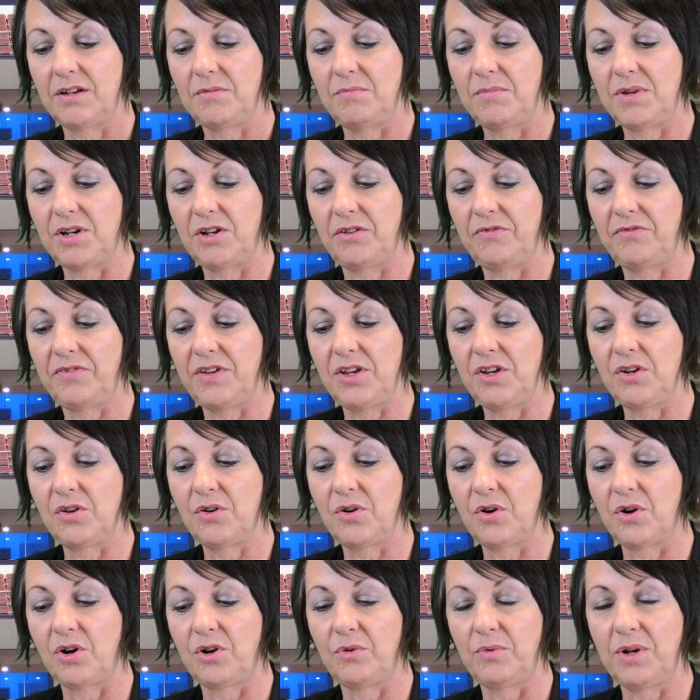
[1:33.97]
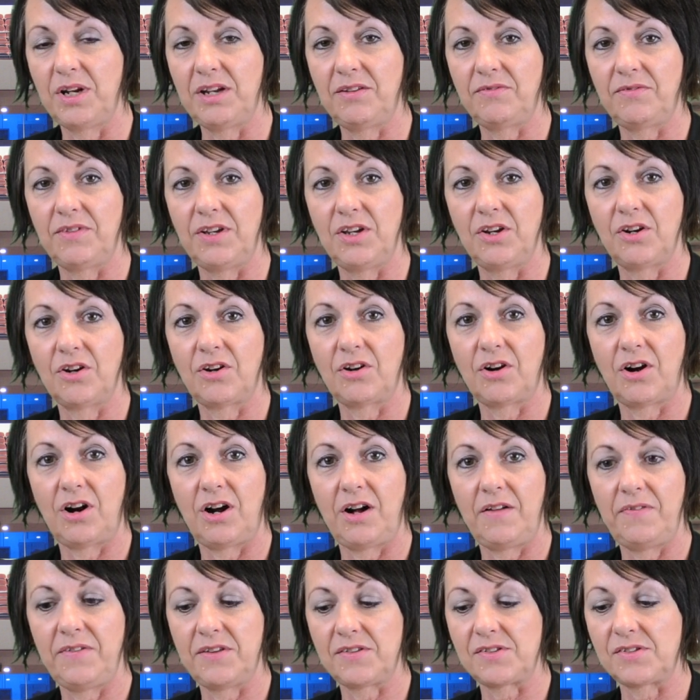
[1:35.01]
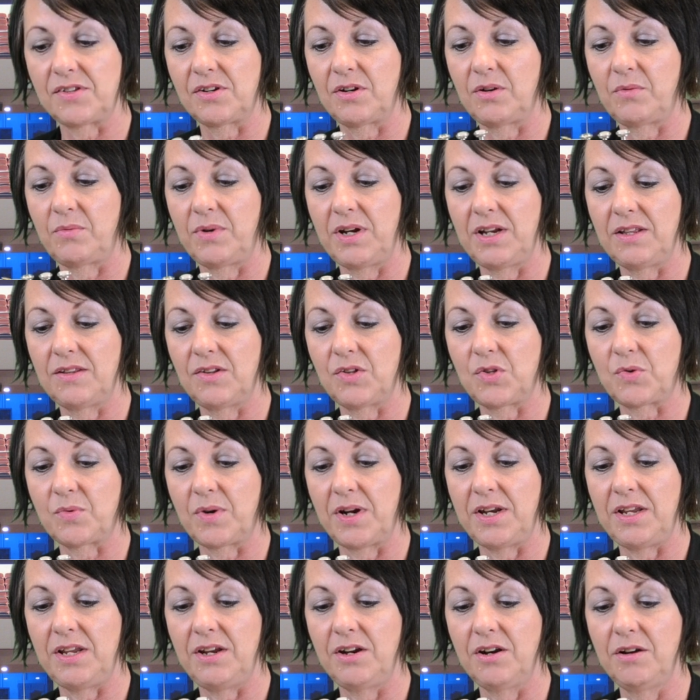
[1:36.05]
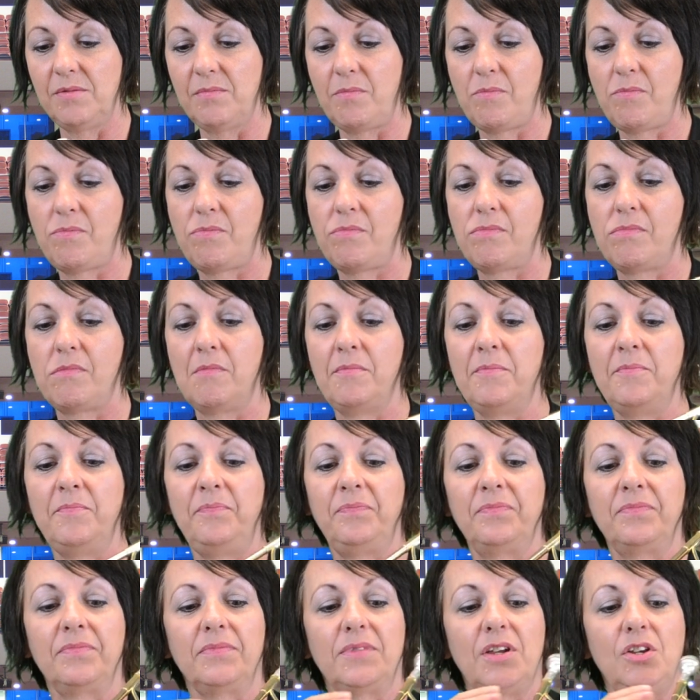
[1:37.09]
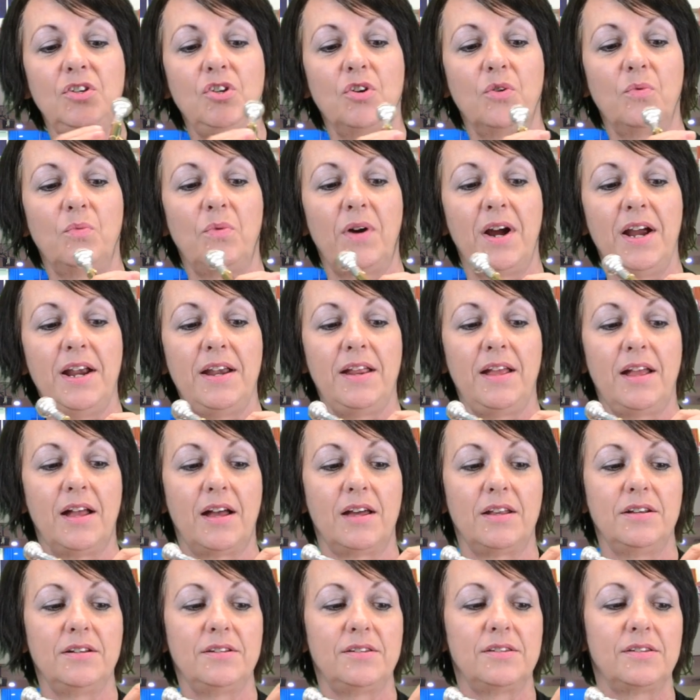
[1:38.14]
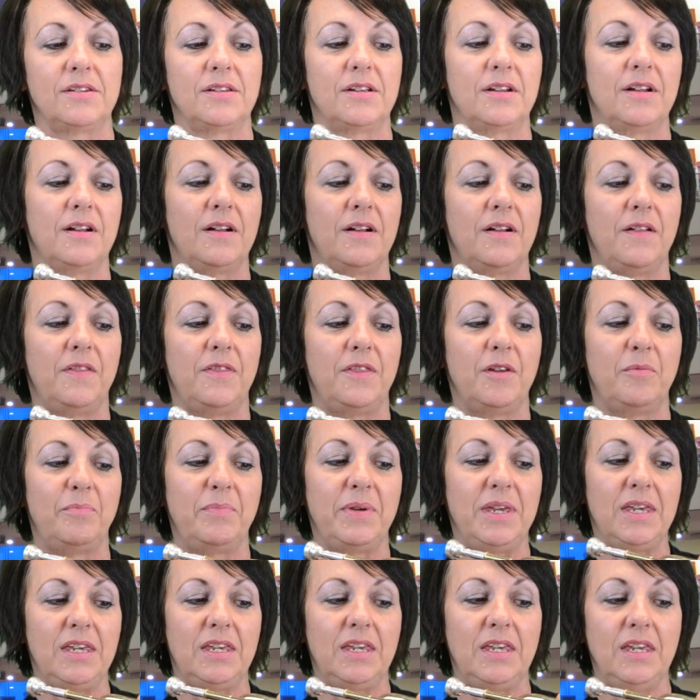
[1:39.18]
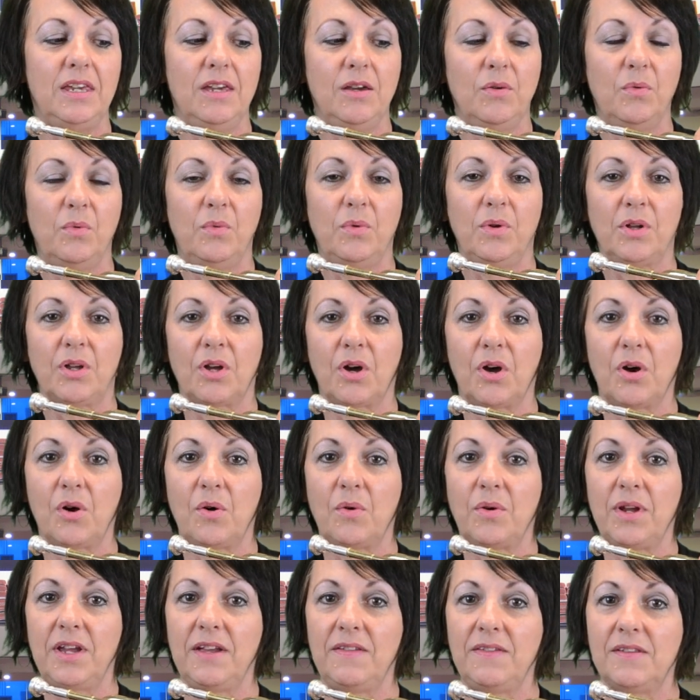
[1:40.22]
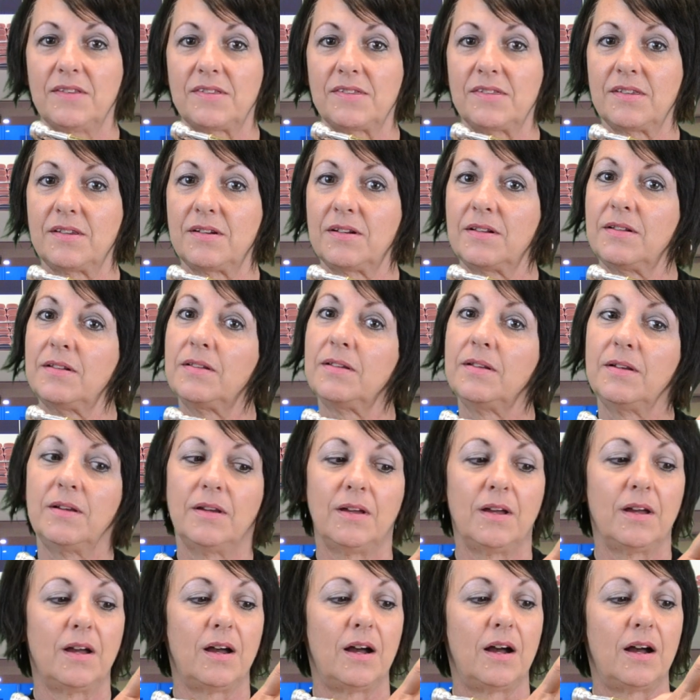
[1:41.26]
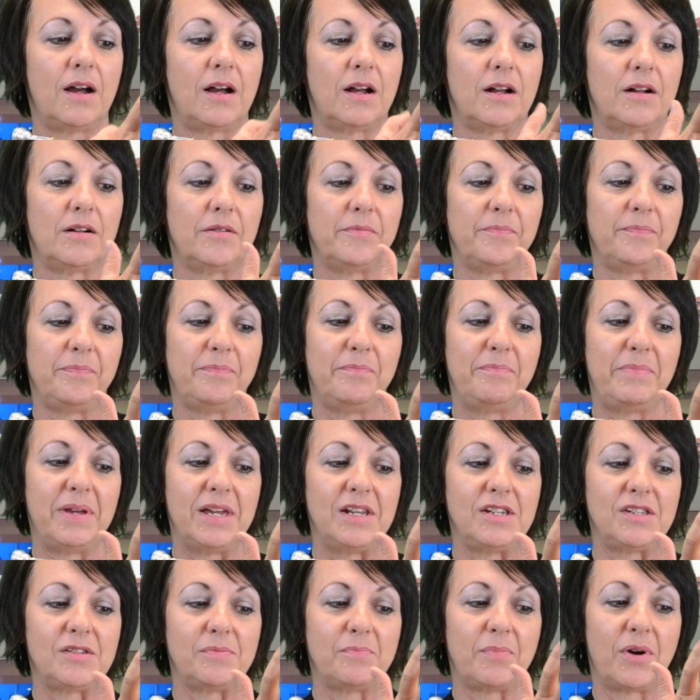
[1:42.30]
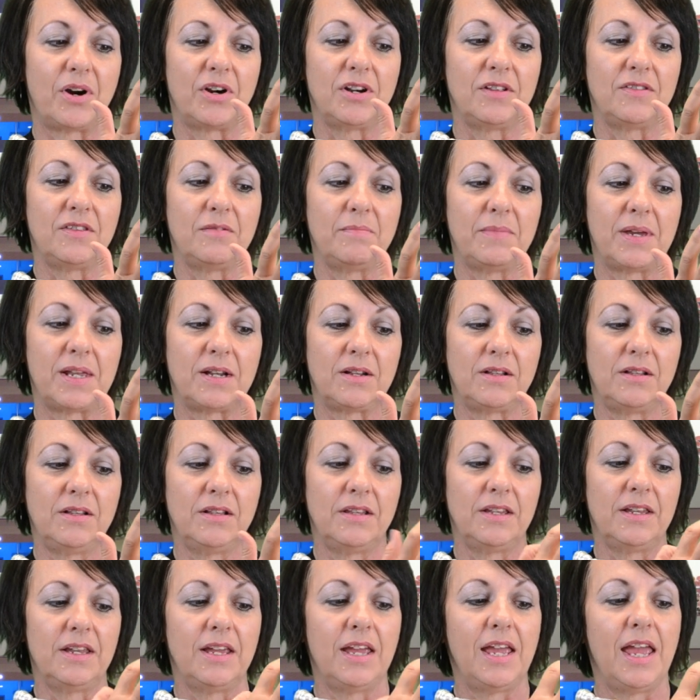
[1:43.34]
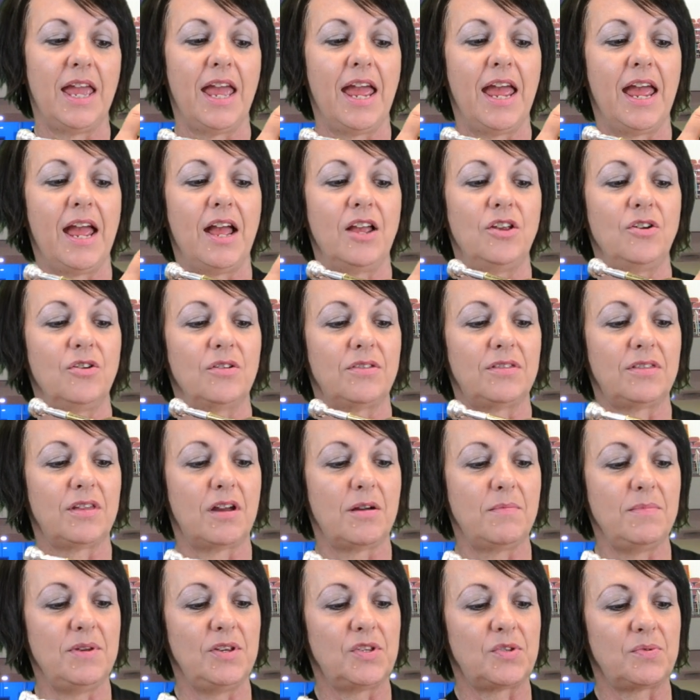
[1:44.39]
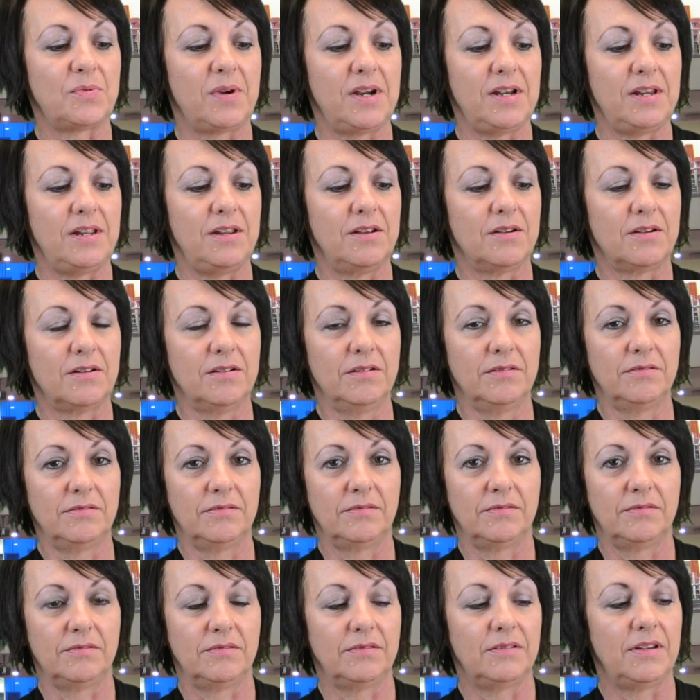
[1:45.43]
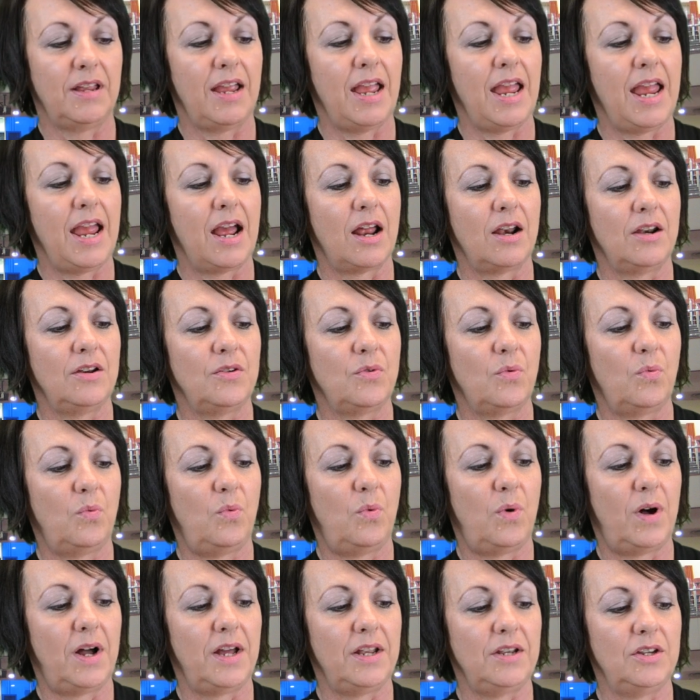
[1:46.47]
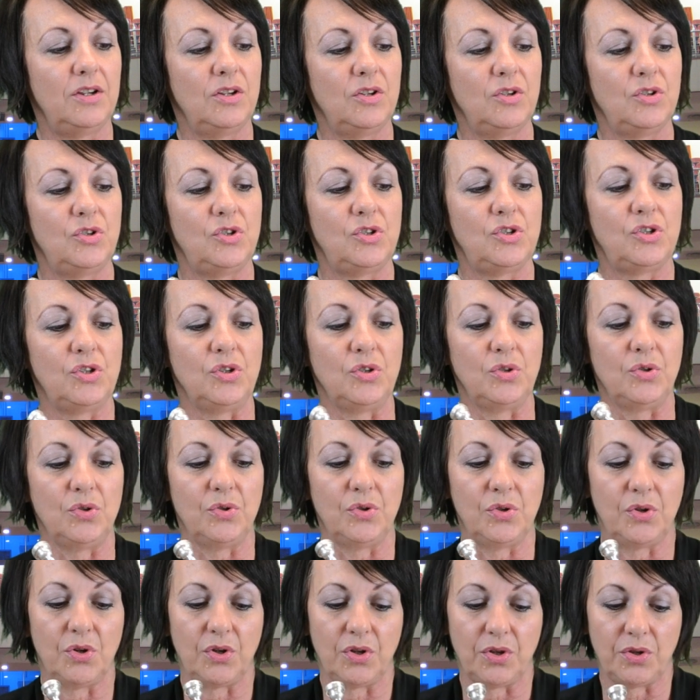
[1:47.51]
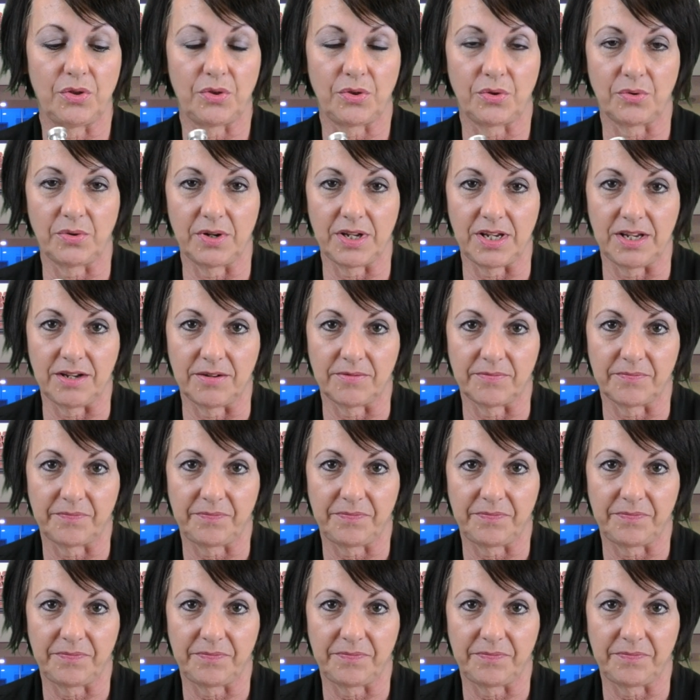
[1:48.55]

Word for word: middle finger or ring finger on this little ring that's right here. Then your right hand, the pinky, will go in this little um, bent part of the middle. Your thumb is right here, and one, two, three.